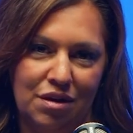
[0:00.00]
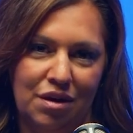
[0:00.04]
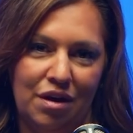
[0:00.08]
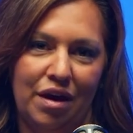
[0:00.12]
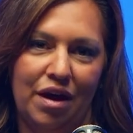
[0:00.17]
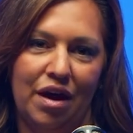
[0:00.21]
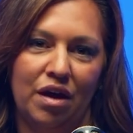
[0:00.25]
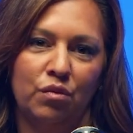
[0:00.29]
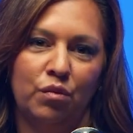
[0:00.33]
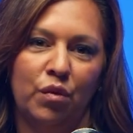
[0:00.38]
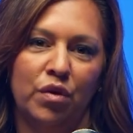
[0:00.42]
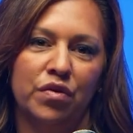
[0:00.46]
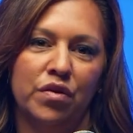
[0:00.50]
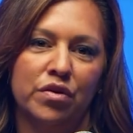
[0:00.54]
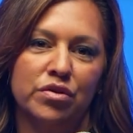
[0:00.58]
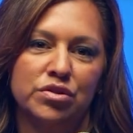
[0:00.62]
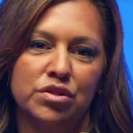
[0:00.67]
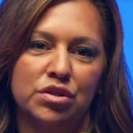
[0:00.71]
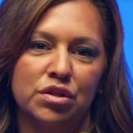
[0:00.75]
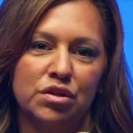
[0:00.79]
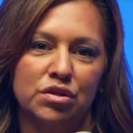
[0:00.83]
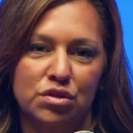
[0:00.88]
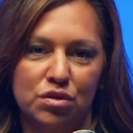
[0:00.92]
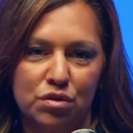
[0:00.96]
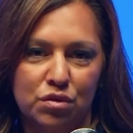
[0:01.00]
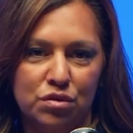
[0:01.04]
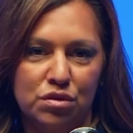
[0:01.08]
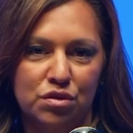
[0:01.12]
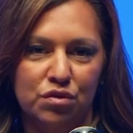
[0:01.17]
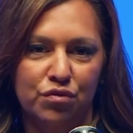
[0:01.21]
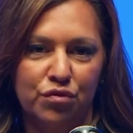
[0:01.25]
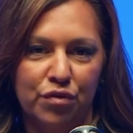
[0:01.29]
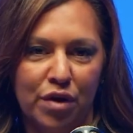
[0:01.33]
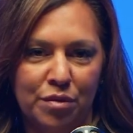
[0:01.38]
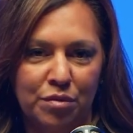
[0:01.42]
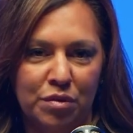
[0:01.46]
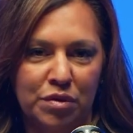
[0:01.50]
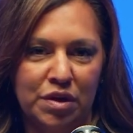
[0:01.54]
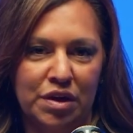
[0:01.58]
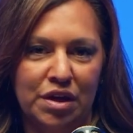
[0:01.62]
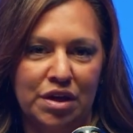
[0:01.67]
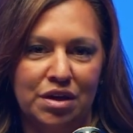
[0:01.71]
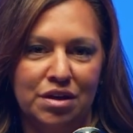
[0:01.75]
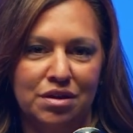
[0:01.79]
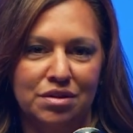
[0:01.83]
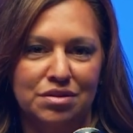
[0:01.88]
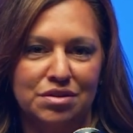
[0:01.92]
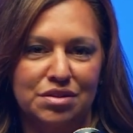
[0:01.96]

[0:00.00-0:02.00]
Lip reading: And when there's an exclusive remedy,